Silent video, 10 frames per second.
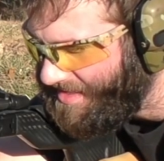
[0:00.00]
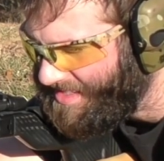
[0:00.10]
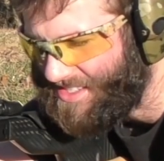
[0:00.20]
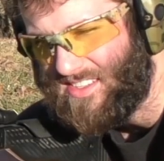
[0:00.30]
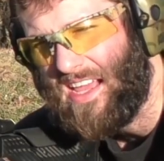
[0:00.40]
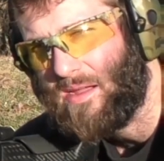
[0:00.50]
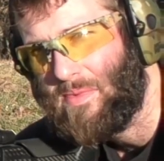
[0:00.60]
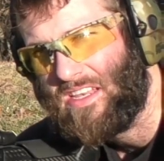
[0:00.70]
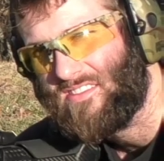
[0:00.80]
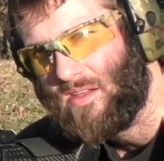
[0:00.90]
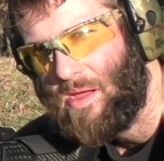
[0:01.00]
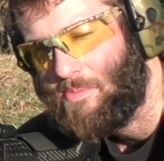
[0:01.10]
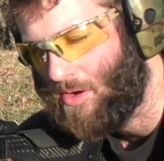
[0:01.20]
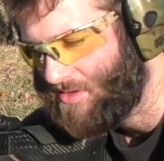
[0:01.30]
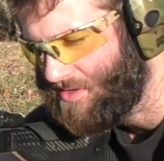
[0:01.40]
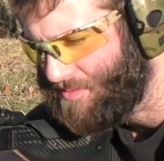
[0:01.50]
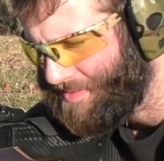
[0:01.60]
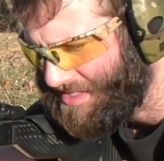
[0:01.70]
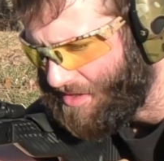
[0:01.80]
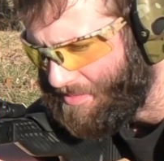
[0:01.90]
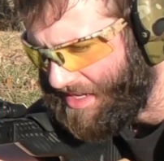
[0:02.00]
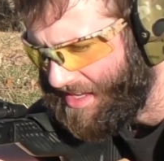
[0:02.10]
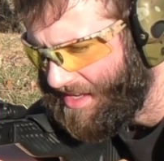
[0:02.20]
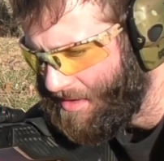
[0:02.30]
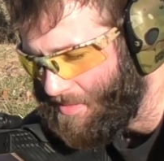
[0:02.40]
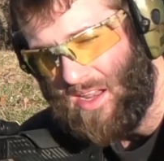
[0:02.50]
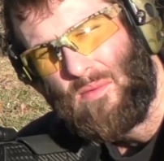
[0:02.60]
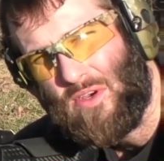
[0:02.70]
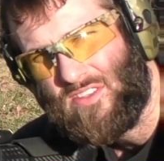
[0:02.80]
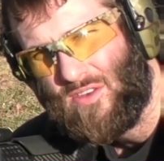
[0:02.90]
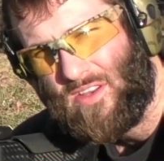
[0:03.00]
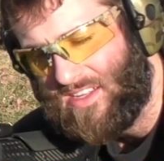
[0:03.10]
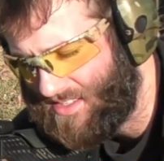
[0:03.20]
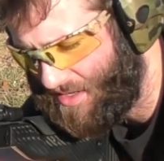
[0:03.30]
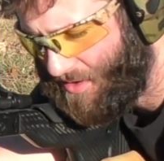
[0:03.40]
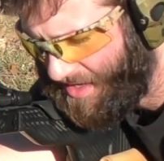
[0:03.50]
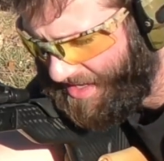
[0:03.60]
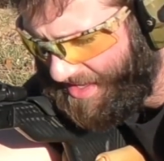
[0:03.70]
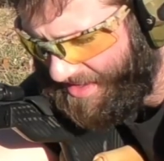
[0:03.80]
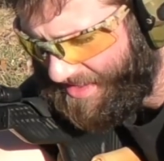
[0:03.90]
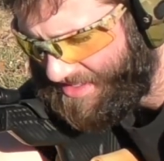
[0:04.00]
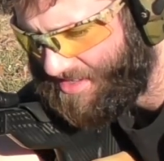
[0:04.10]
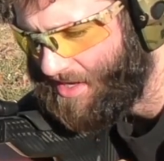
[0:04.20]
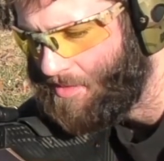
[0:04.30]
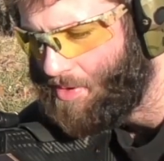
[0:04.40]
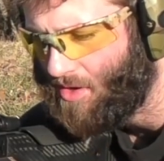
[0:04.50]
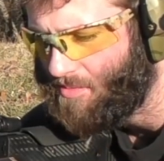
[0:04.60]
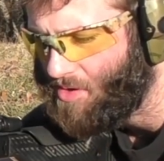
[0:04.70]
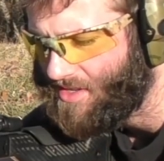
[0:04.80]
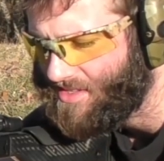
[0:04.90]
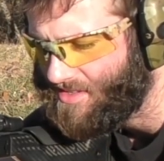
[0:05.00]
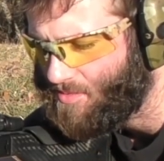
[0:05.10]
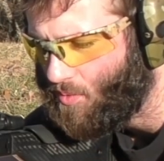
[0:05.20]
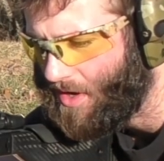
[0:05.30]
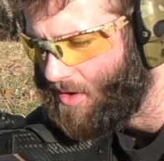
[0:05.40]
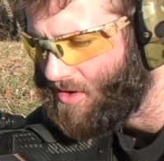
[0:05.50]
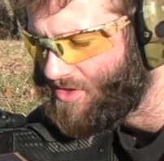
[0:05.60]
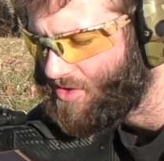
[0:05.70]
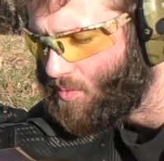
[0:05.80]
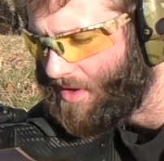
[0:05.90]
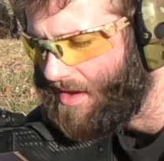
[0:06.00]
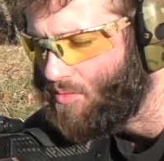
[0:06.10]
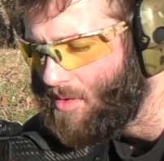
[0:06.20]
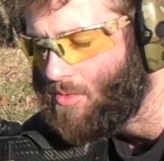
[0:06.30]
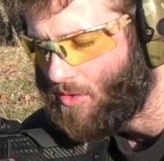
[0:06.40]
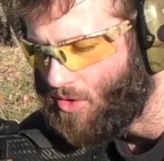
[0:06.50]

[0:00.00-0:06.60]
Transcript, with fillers: it's just lack of maintenance on my part, so that's on me. But I'm always learning, so that's part of the process. We're going to, we have one more